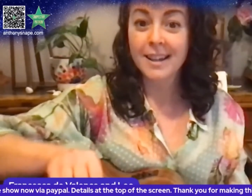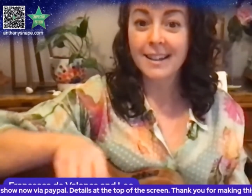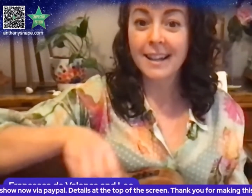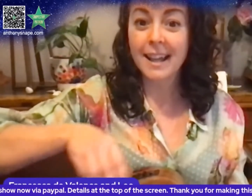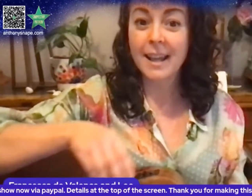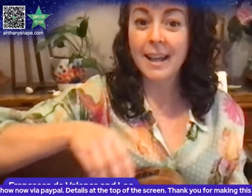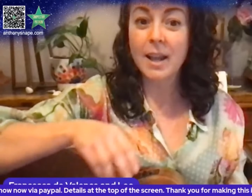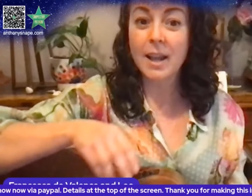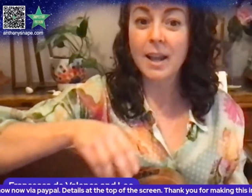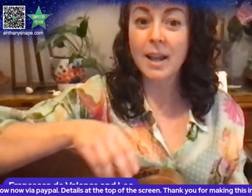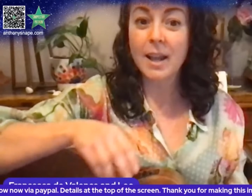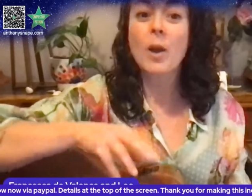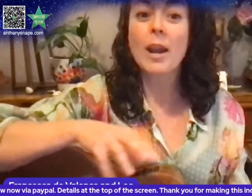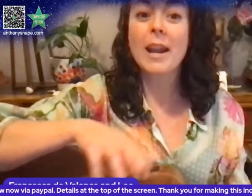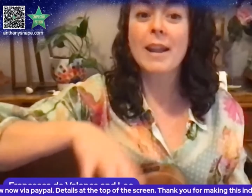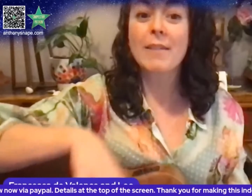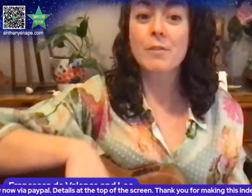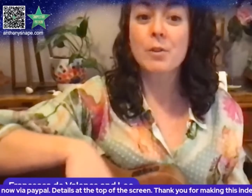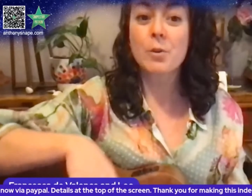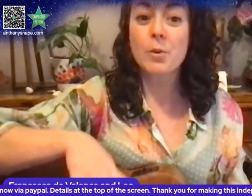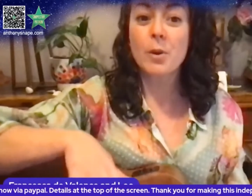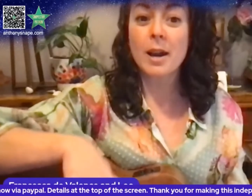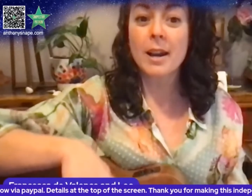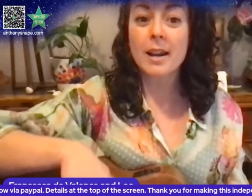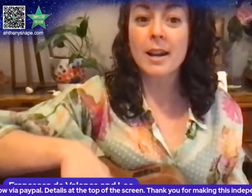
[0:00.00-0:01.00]
Like, when
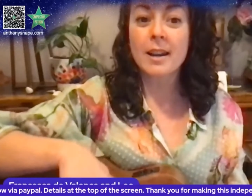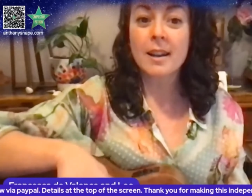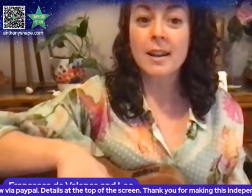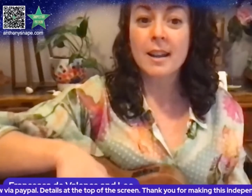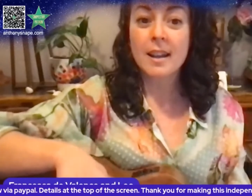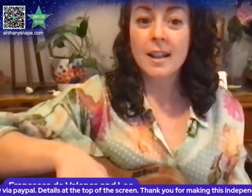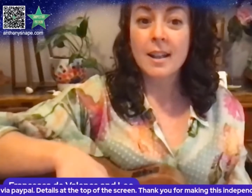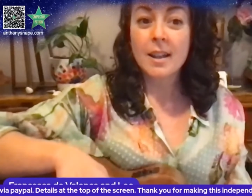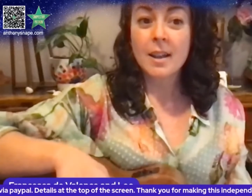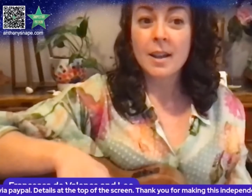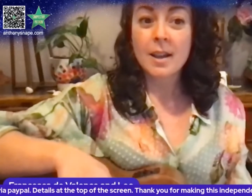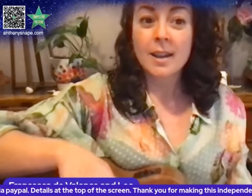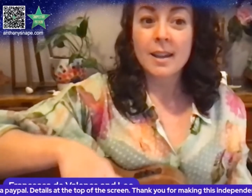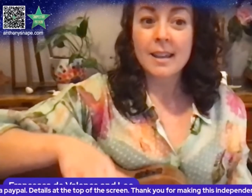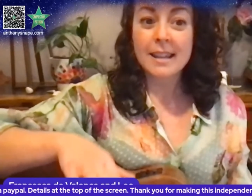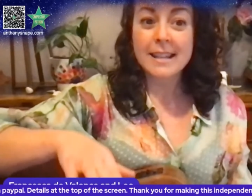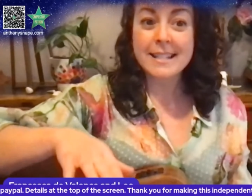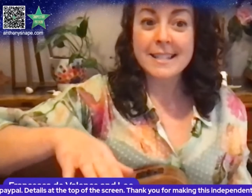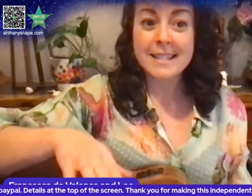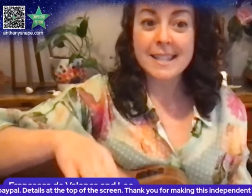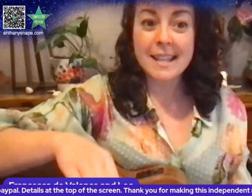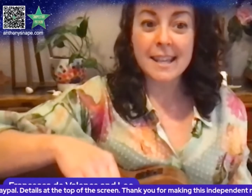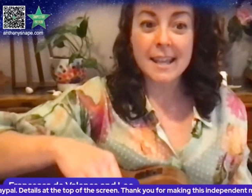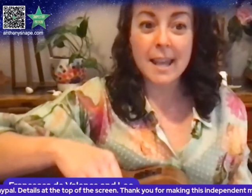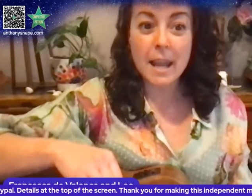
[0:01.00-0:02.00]
everyone
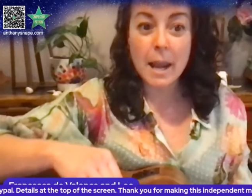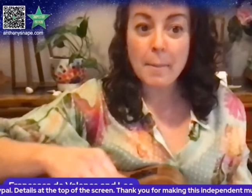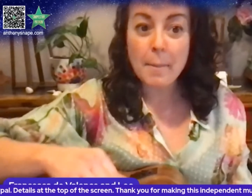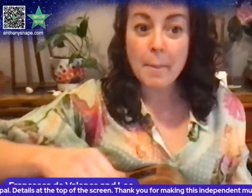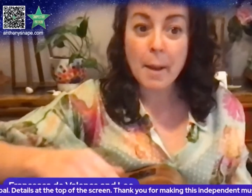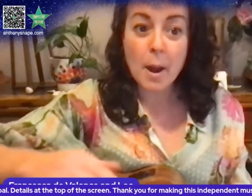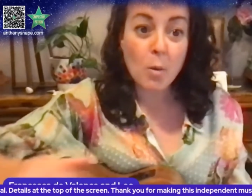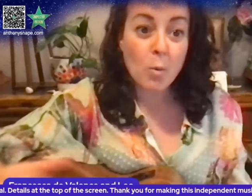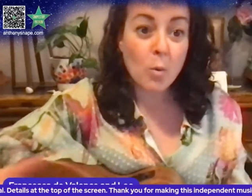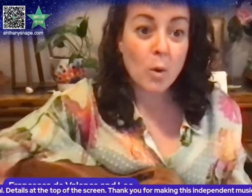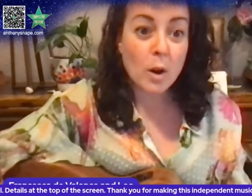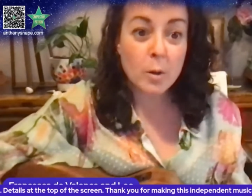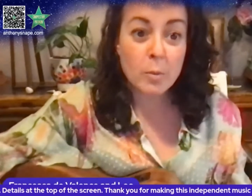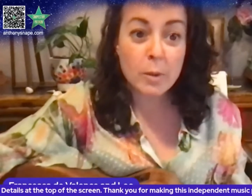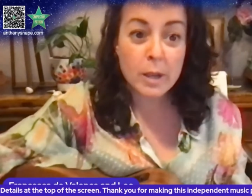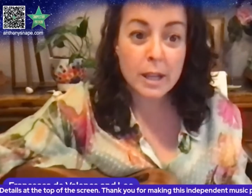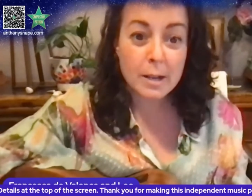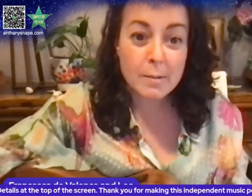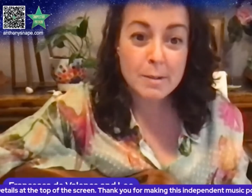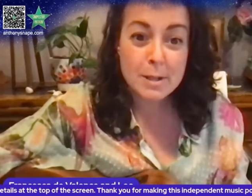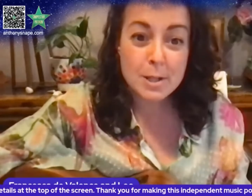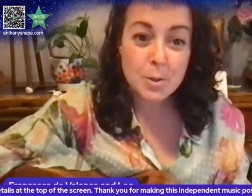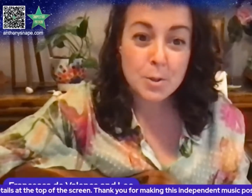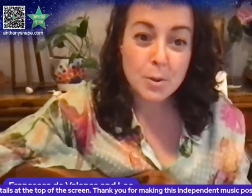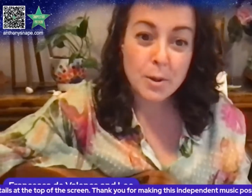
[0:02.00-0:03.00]
is thinking about what are we going
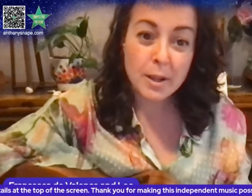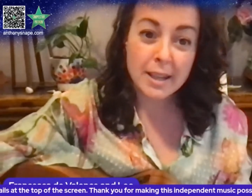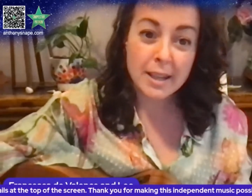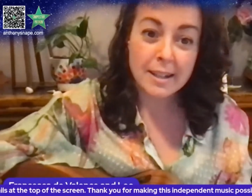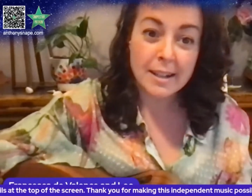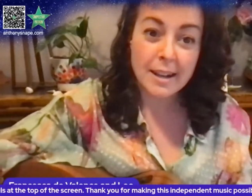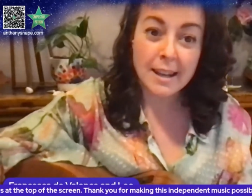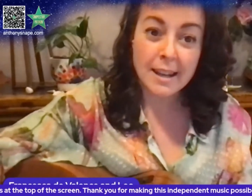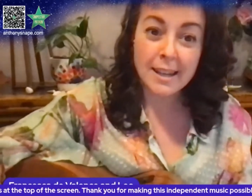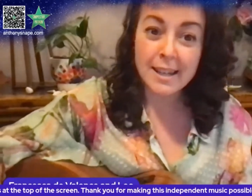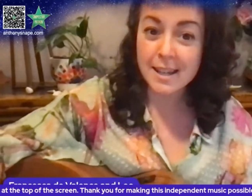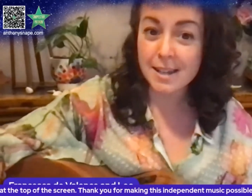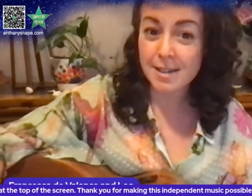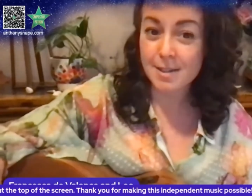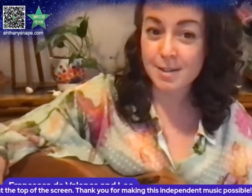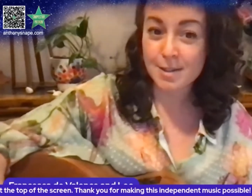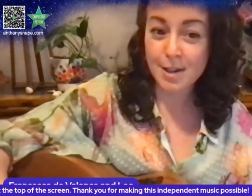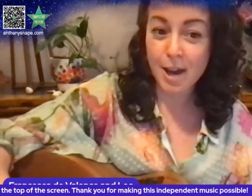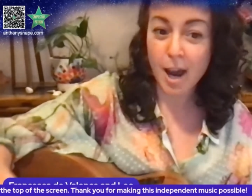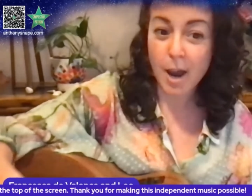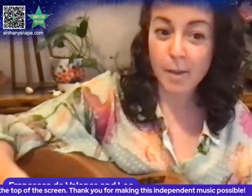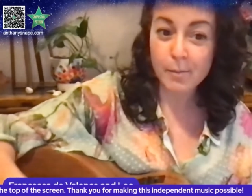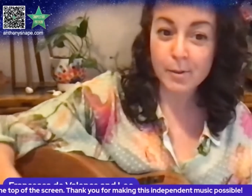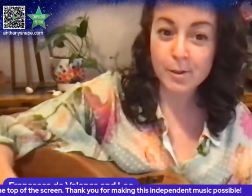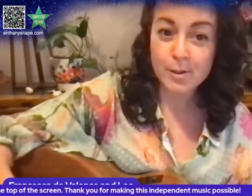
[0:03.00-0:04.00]
to be doing in a year's
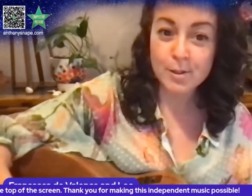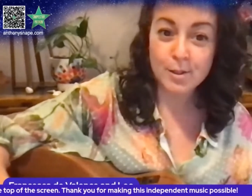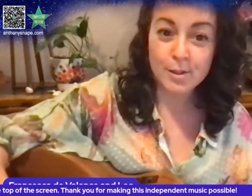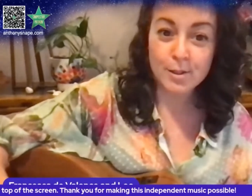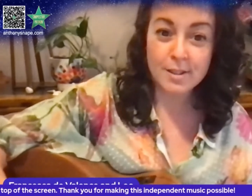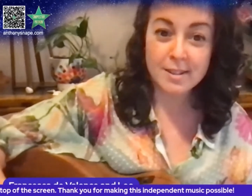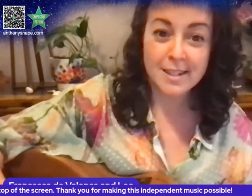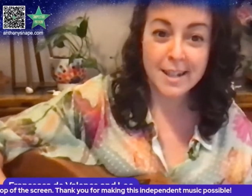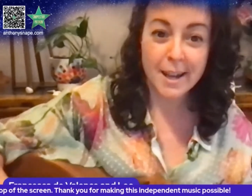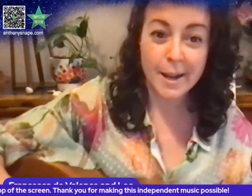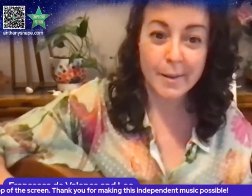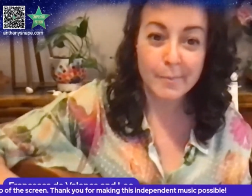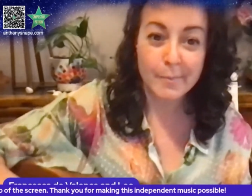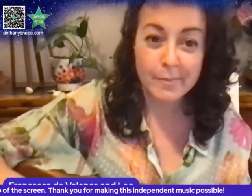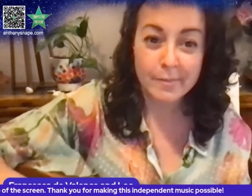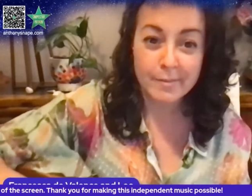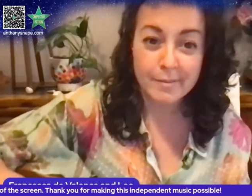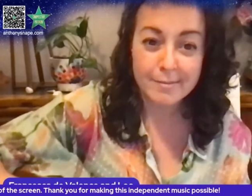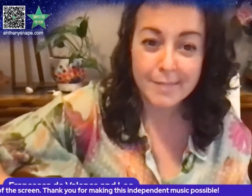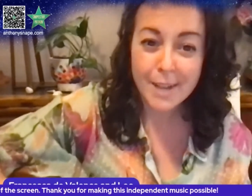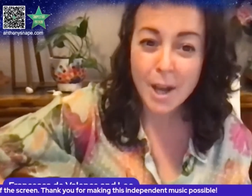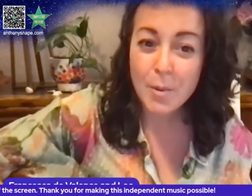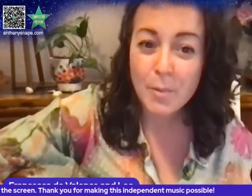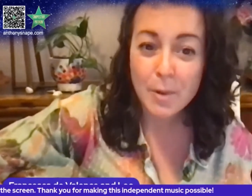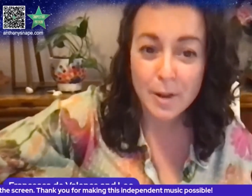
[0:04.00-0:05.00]
time or 2 years' time,
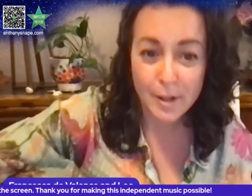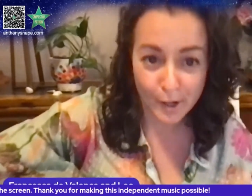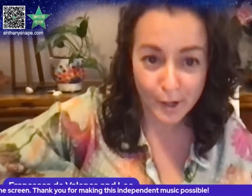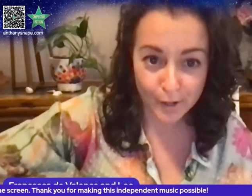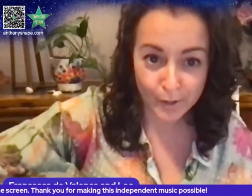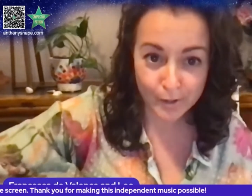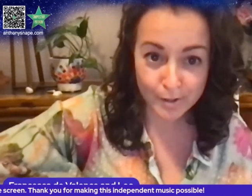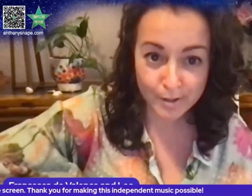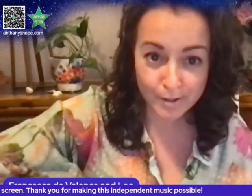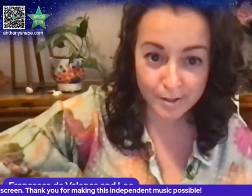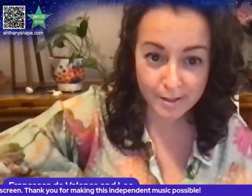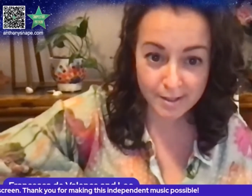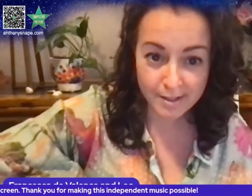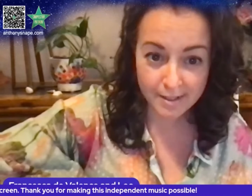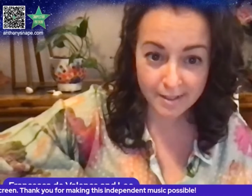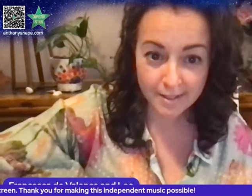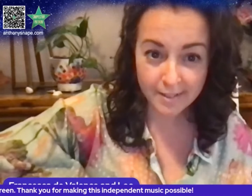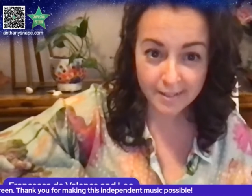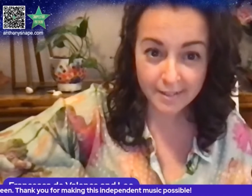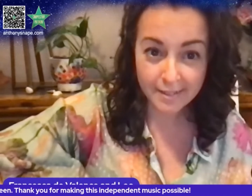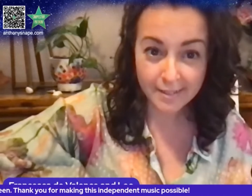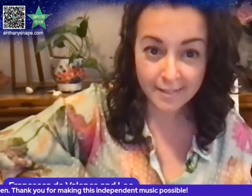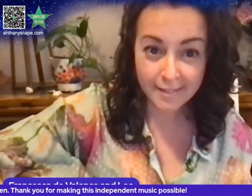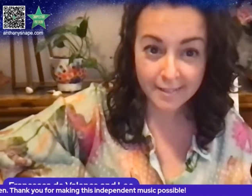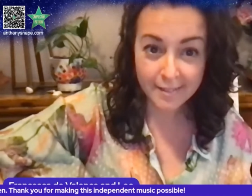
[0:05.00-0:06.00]
no one knows.
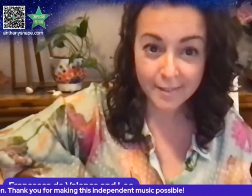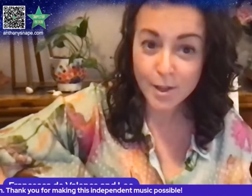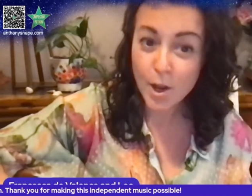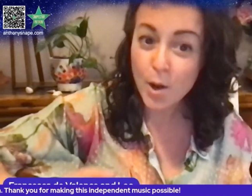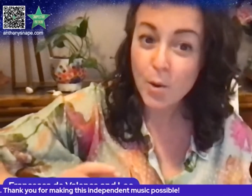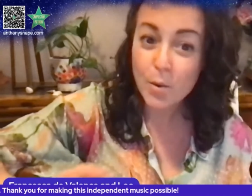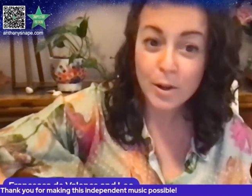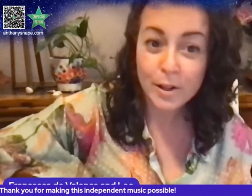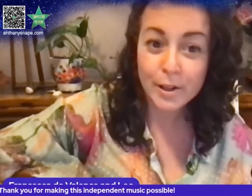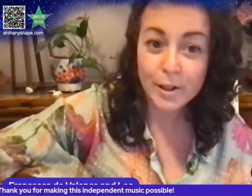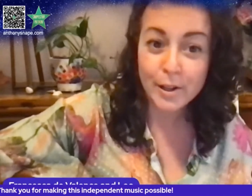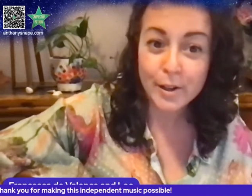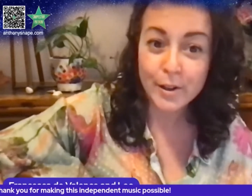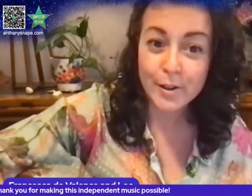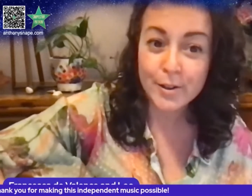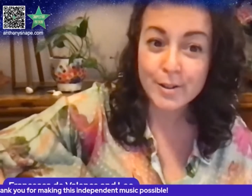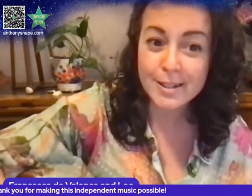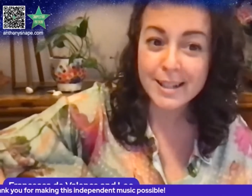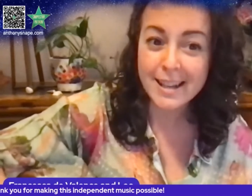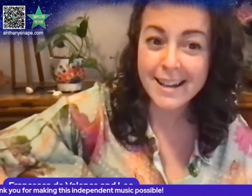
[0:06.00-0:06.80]
No one knows.